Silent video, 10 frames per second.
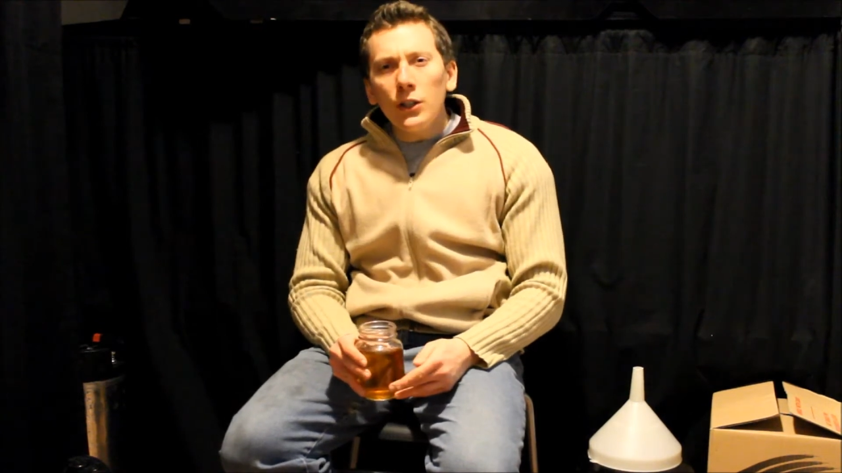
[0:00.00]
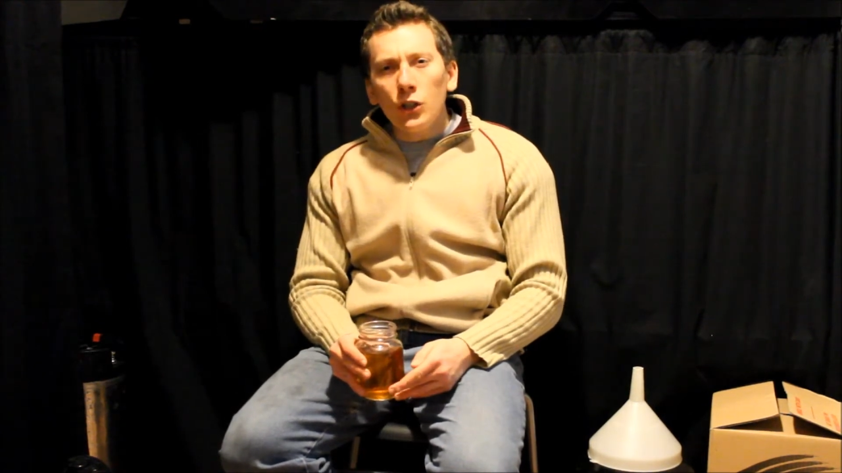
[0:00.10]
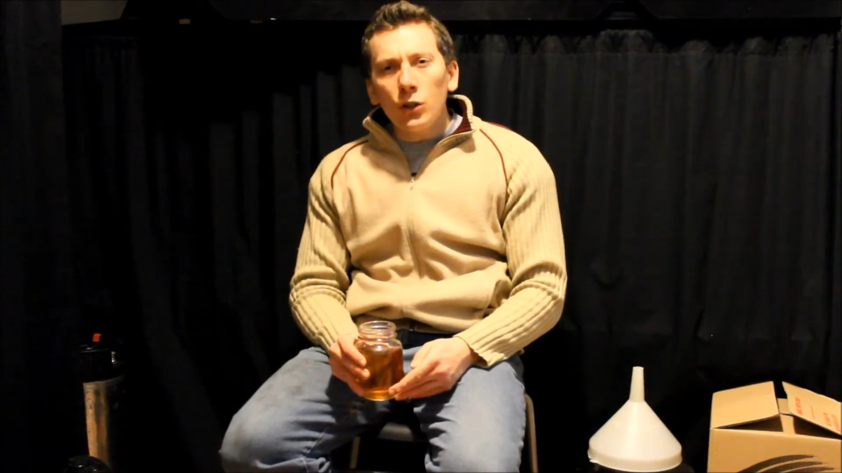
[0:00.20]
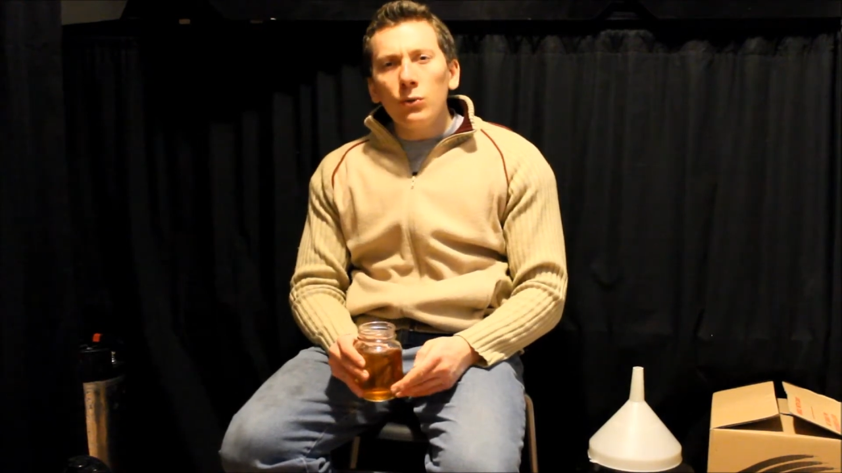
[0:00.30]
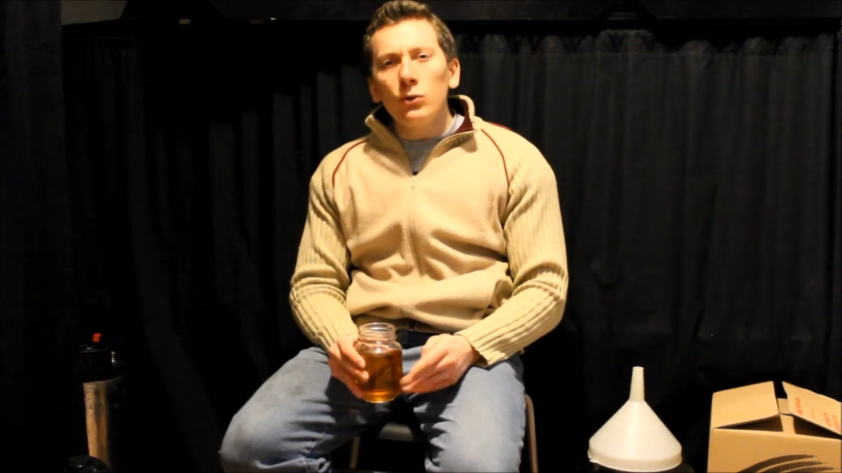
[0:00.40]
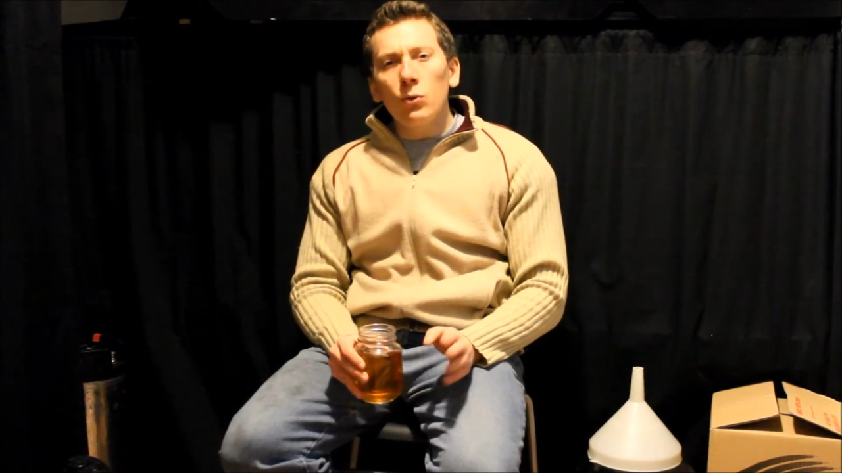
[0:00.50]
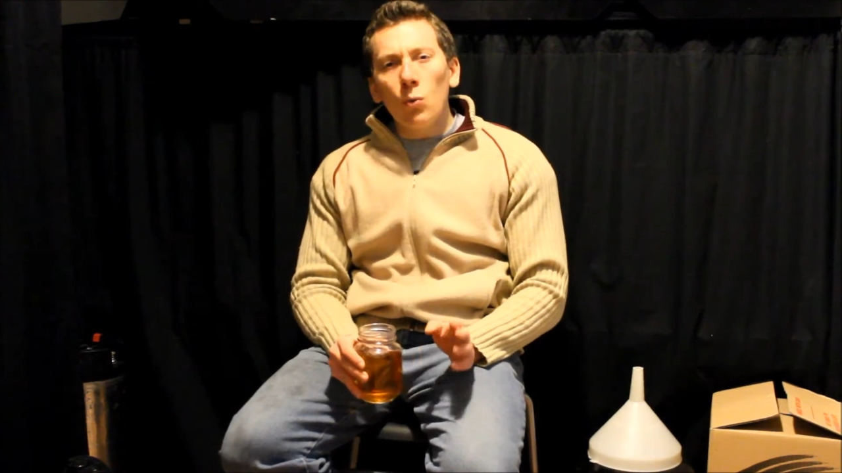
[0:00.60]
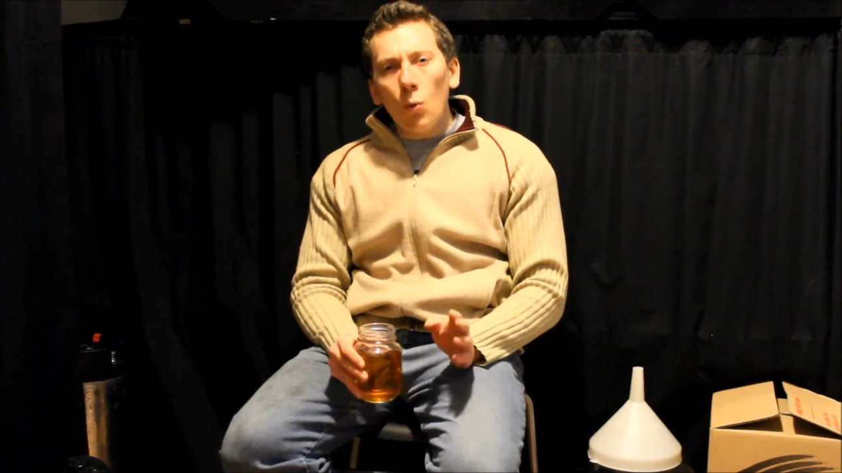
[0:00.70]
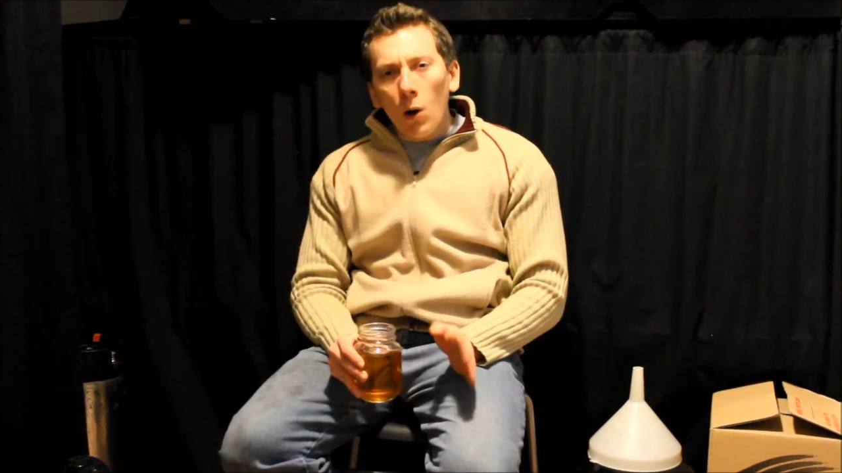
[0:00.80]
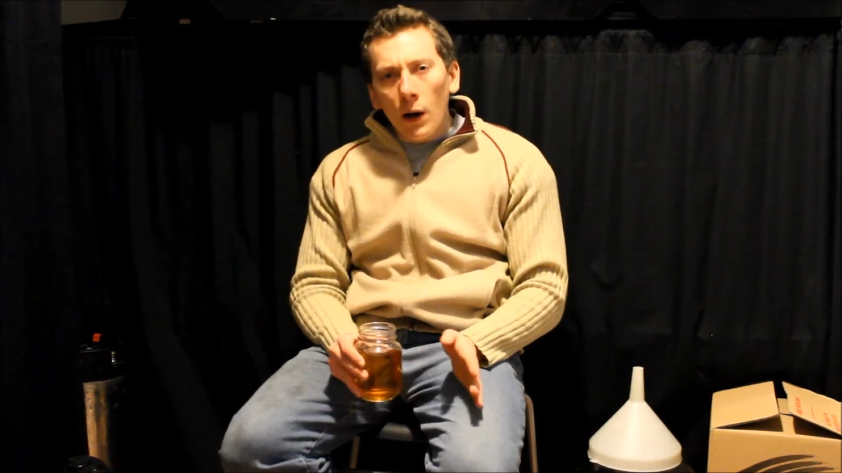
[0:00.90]
choose
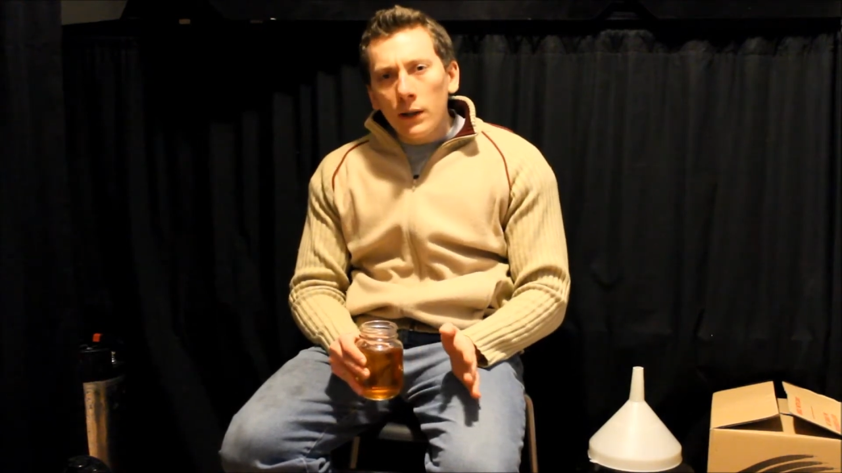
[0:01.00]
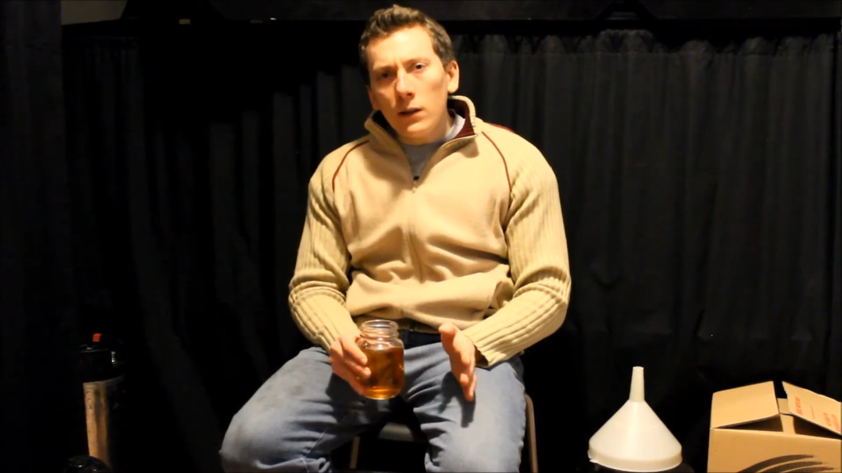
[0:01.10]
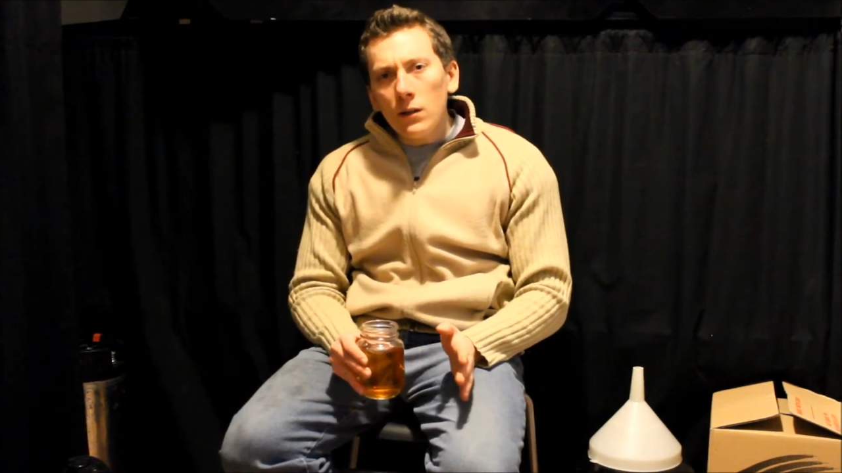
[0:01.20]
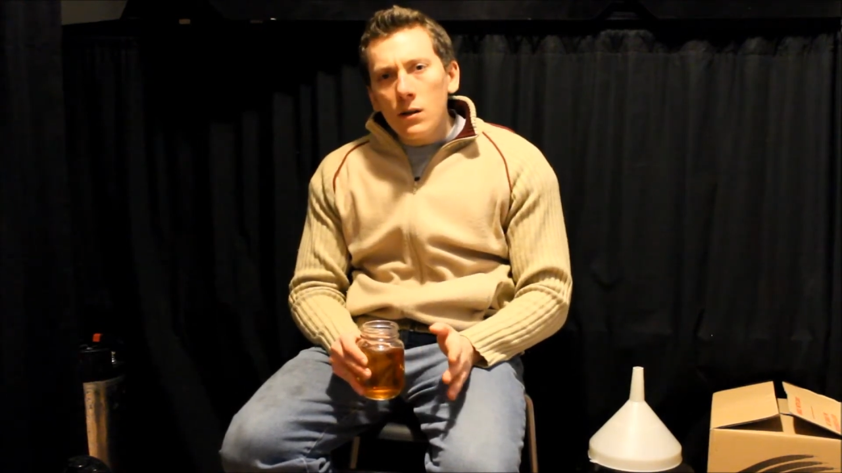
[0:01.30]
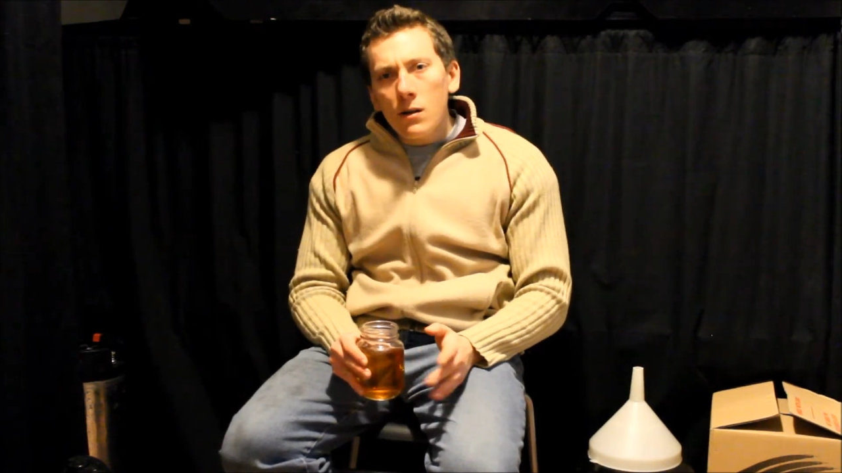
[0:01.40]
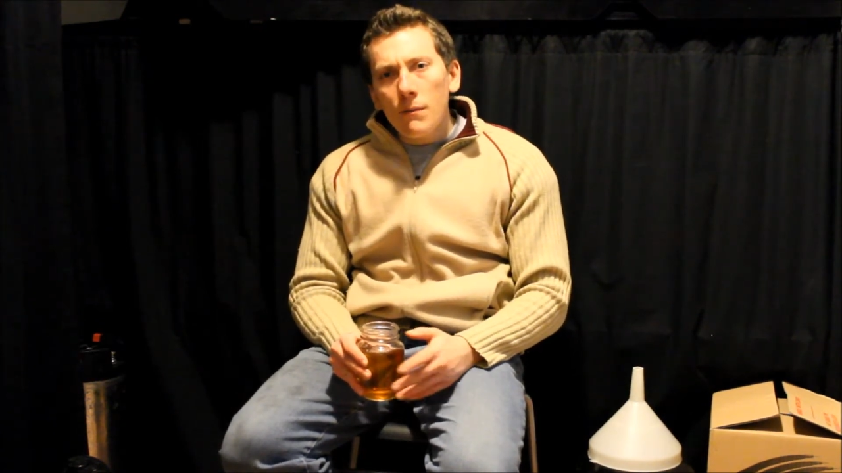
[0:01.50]
one